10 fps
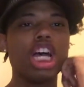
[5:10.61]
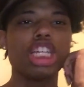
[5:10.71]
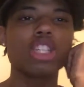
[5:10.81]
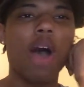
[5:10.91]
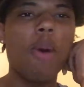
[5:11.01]

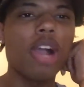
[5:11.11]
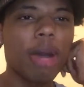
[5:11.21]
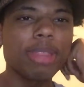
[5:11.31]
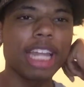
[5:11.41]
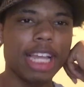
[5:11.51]
So I woke
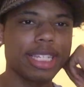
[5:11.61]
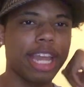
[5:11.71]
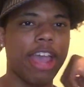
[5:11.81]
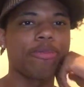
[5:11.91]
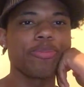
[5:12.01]
up the next
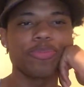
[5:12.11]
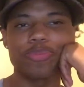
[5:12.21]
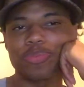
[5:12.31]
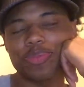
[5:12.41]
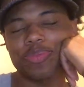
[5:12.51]
day,
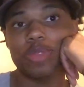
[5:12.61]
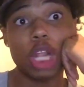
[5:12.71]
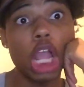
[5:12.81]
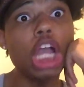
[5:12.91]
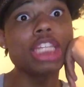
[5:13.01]

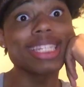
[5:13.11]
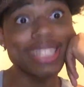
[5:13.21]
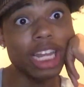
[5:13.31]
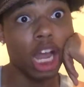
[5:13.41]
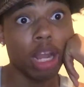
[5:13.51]

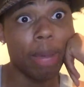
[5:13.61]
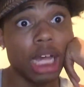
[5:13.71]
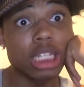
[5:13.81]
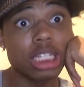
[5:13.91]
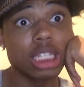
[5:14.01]
still on the
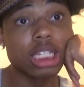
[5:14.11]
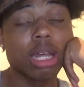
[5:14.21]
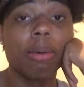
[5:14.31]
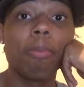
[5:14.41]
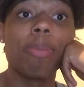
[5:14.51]
bus,
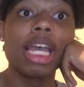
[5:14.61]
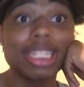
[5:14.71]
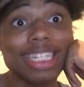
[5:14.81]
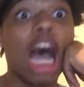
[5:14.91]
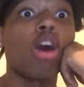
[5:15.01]

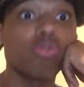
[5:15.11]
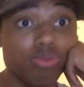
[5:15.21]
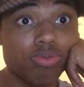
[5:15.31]
pissed off,